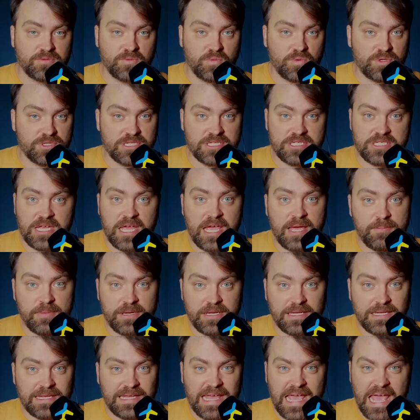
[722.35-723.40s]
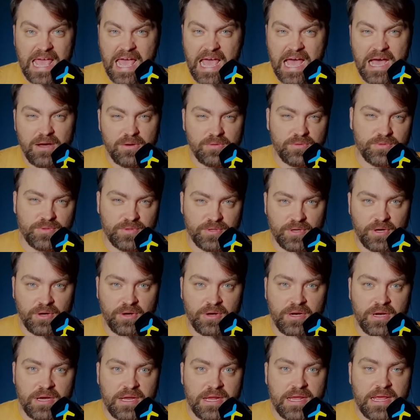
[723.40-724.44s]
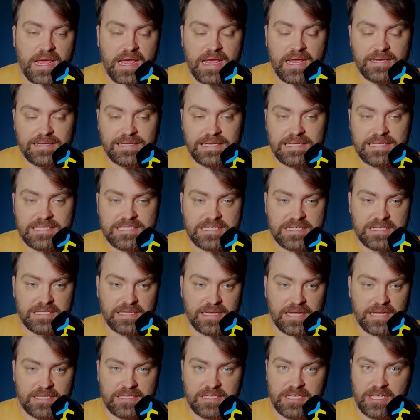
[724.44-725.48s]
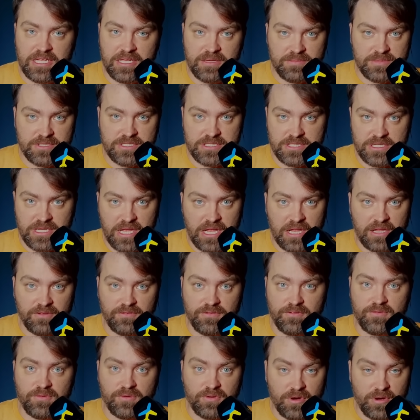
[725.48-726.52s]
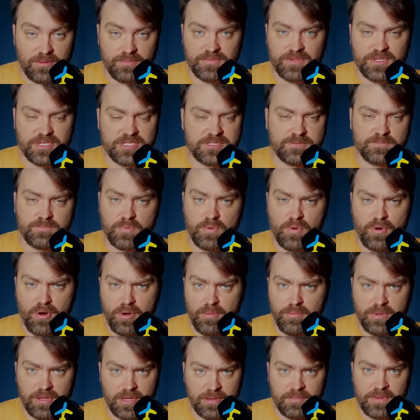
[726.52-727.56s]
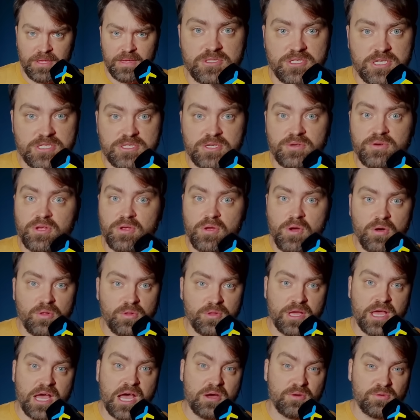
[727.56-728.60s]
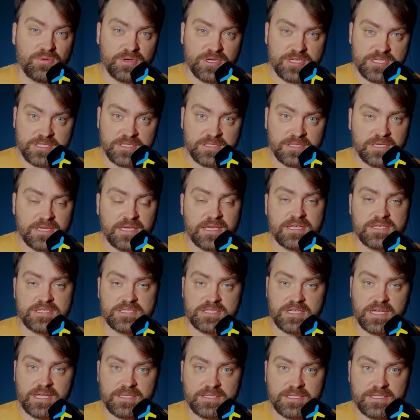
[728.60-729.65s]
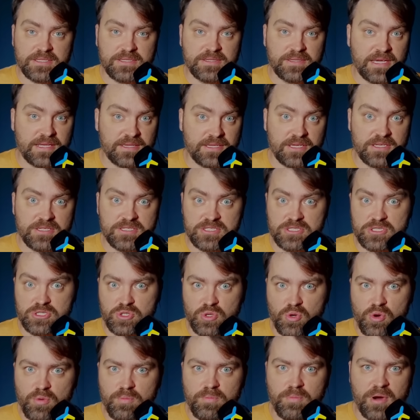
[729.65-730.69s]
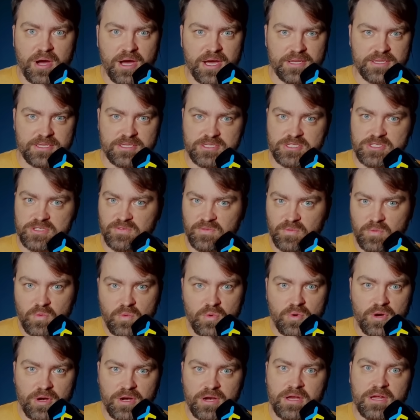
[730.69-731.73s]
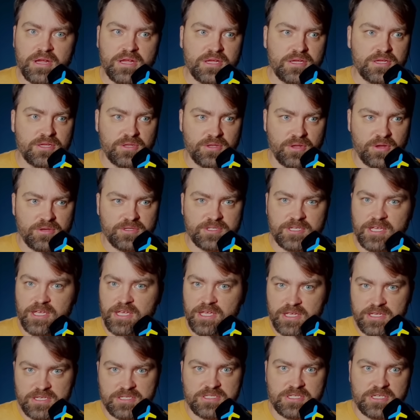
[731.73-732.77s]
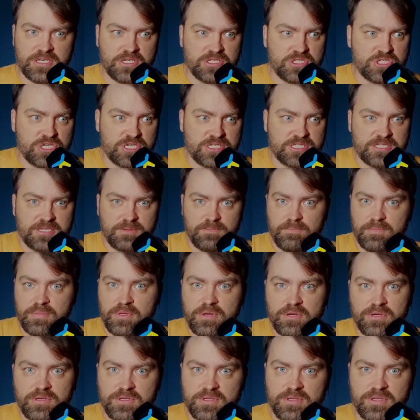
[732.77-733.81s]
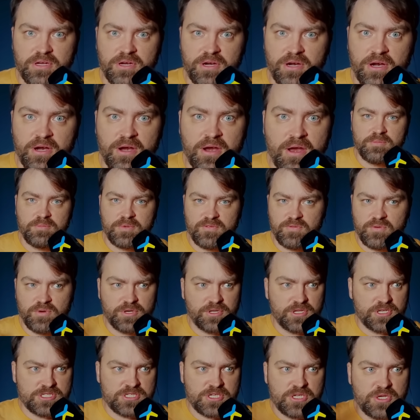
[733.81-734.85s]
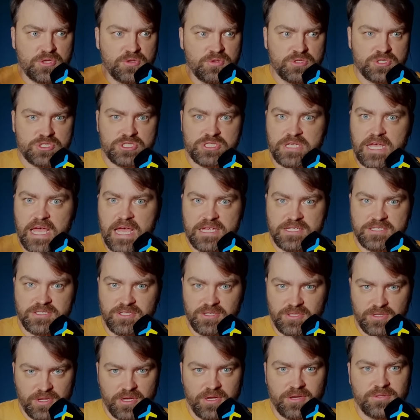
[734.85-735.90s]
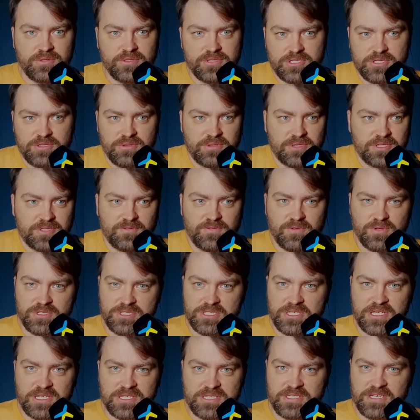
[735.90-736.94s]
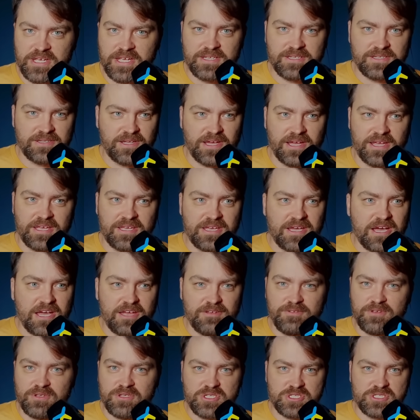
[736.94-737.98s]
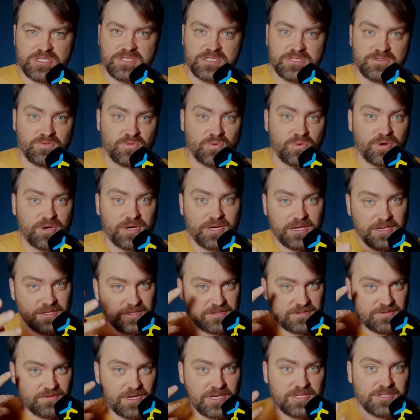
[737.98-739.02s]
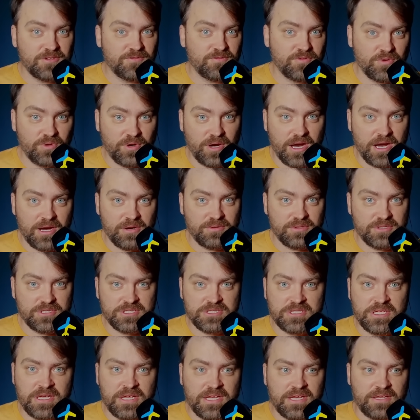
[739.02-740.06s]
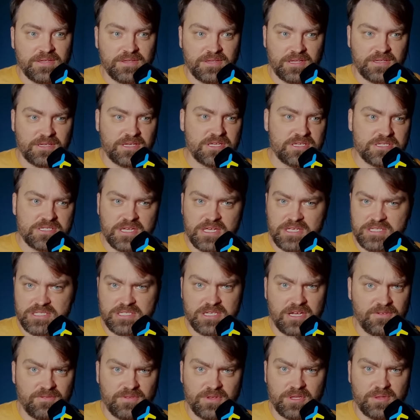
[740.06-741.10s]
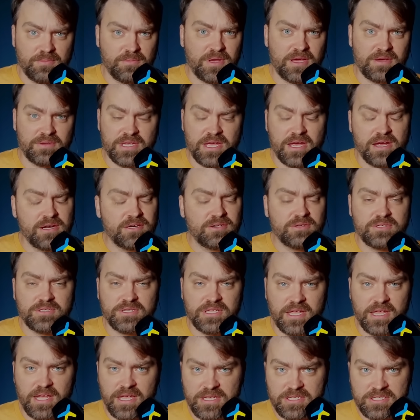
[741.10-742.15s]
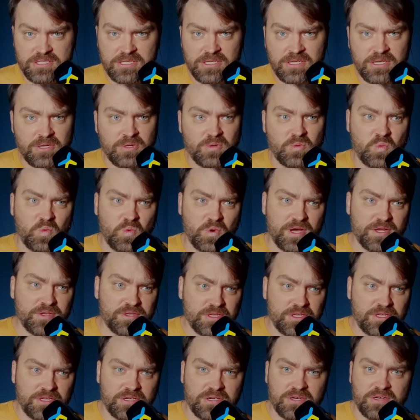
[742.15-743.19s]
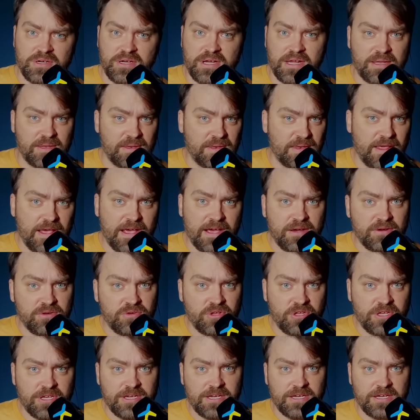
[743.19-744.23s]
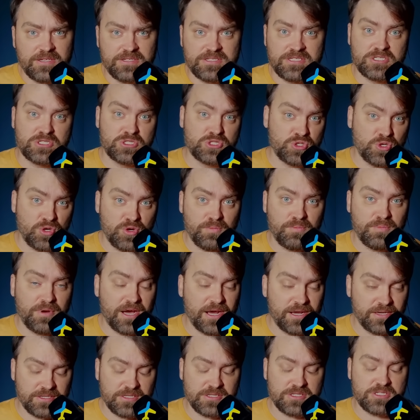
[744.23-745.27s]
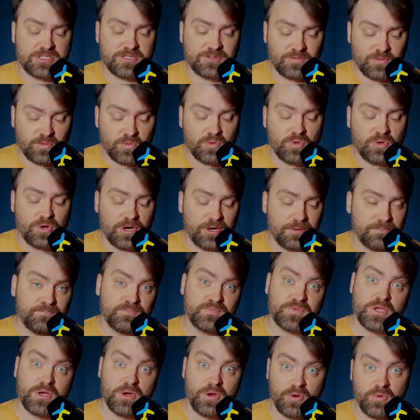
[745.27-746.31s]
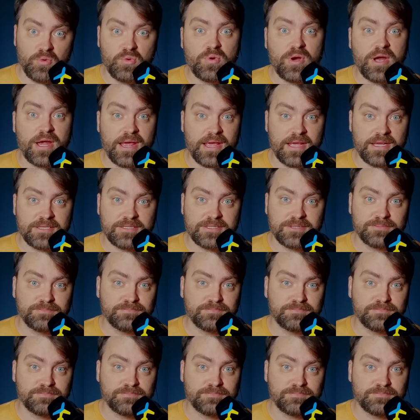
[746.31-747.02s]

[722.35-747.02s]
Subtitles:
what is happening out there and isolate himself from this problem. Just to recall how recently he stated that it's Joe Biden's war, not his. He just appeared there before this huge task, you know. So at first he said like, I finished this war in 24 hours, then he said something about 100 days, 1 year, and now it's Joe Biden's war. All right.